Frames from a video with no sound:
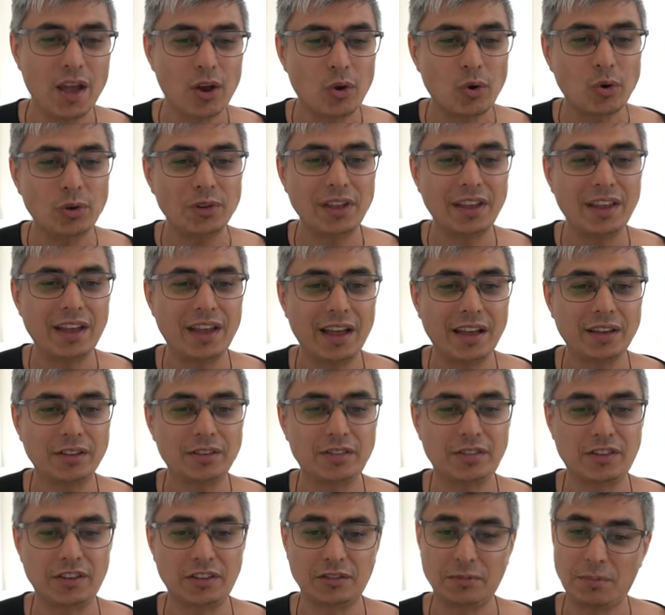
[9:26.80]
Coding
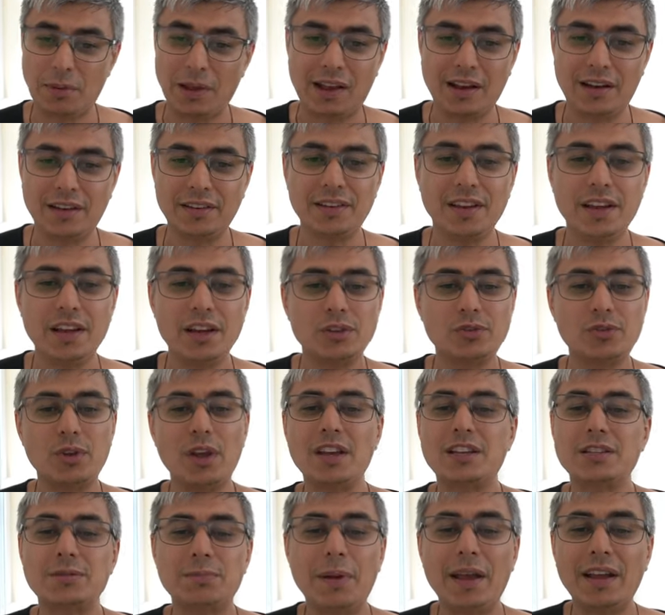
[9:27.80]
has just begun, so
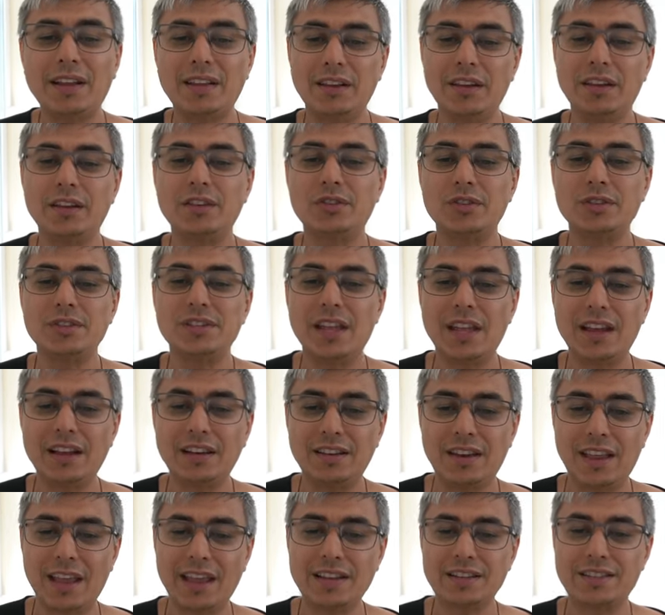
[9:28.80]
expect
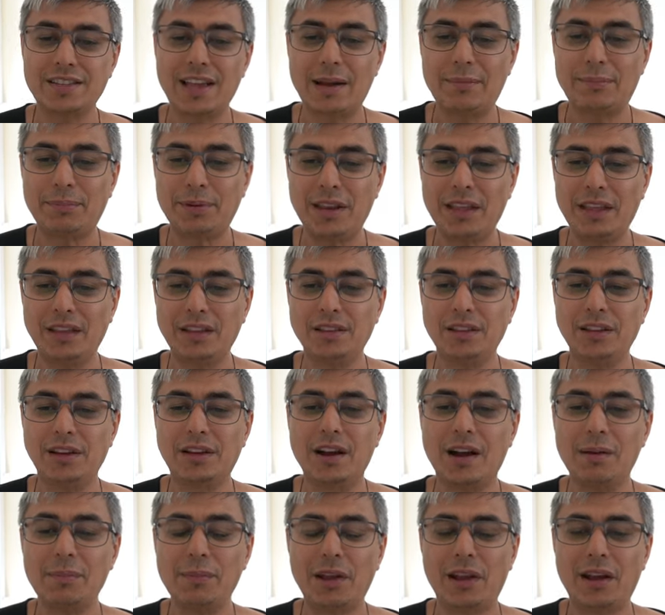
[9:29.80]
interesting things happening in the
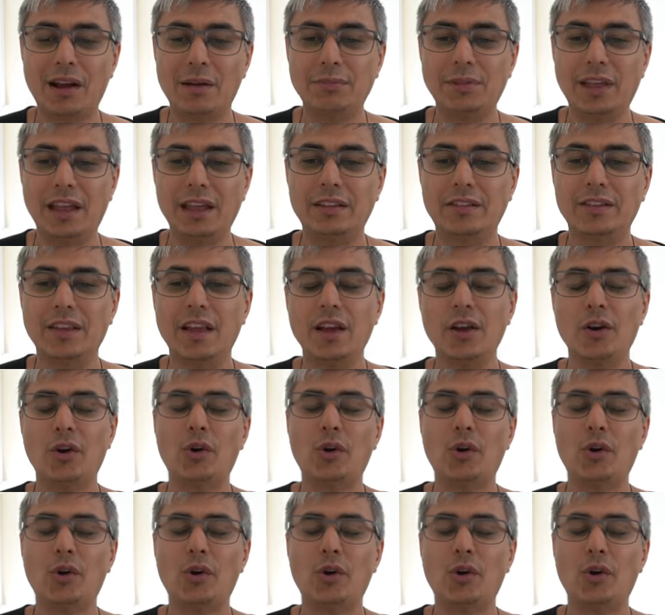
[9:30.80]
coming updates.